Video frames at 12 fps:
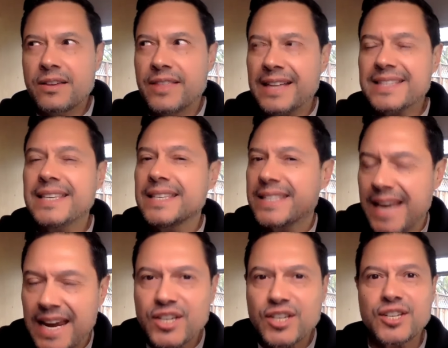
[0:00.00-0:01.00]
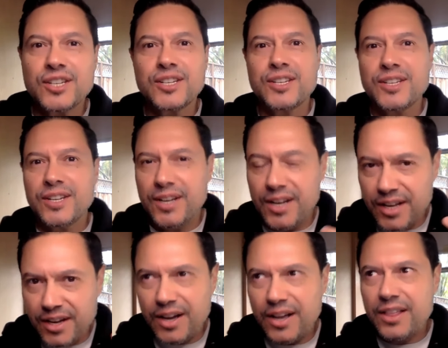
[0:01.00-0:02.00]
that sensation
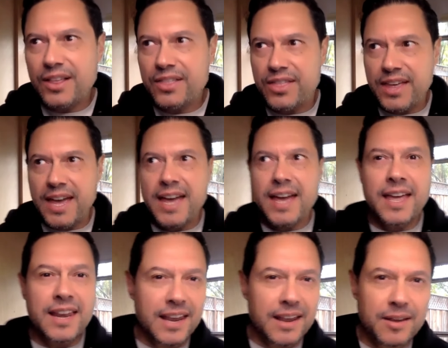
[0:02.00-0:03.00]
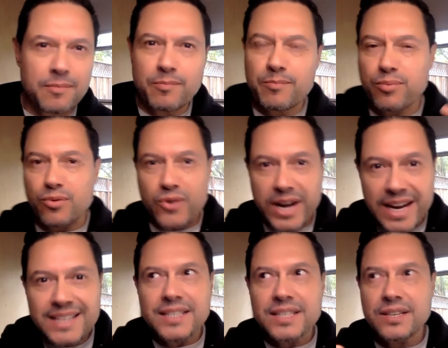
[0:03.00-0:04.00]
that
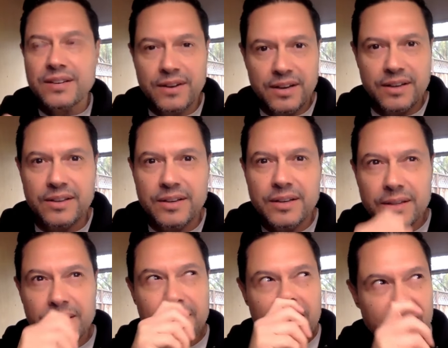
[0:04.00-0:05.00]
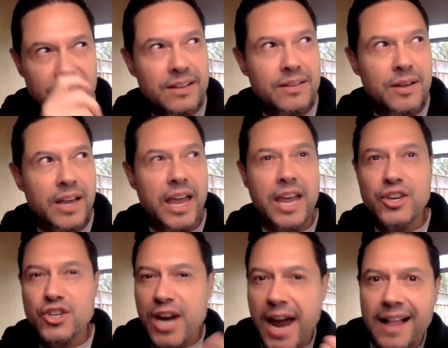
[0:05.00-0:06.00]
brings
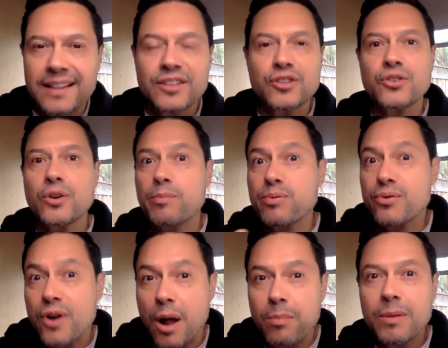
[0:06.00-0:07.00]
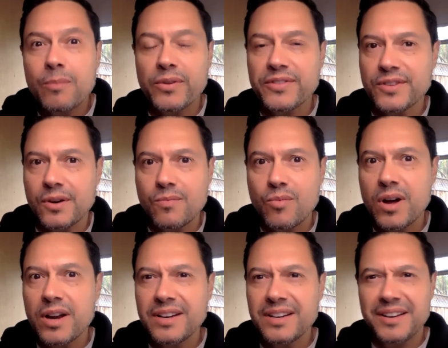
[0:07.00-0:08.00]
a challenge or a problem with
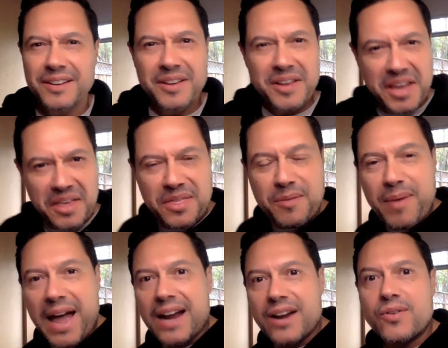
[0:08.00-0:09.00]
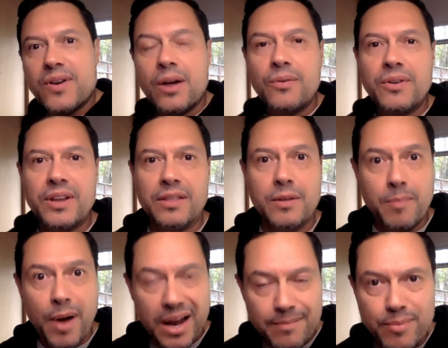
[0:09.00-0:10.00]
someone in the background, in the
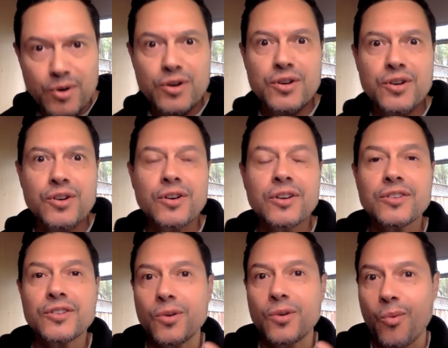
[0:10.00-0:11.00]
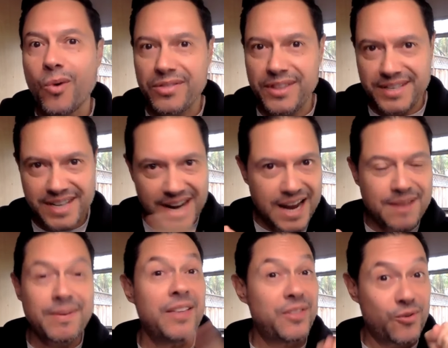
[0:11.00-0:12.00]
back burner, so when the
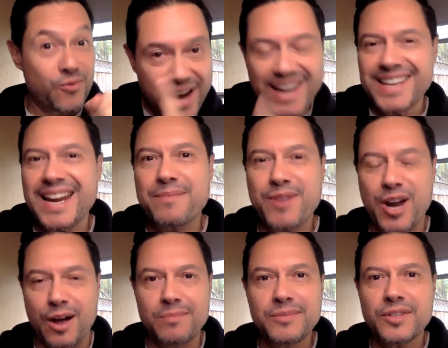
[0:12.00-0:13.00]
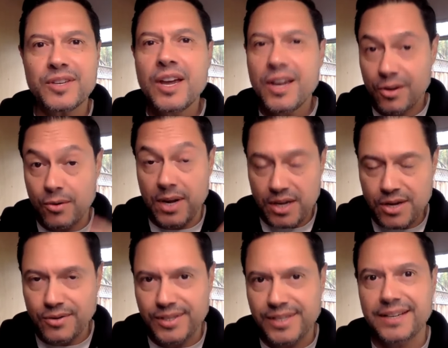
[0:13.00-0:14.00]
time and the right time comes, you can
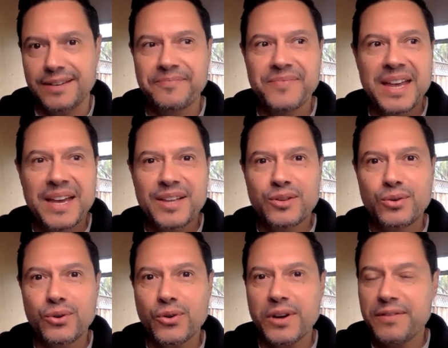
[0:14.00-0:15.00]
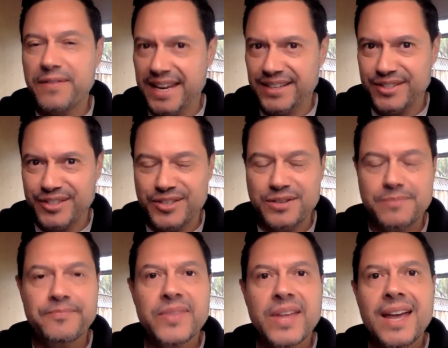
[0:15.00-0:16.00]
use it to your advantage.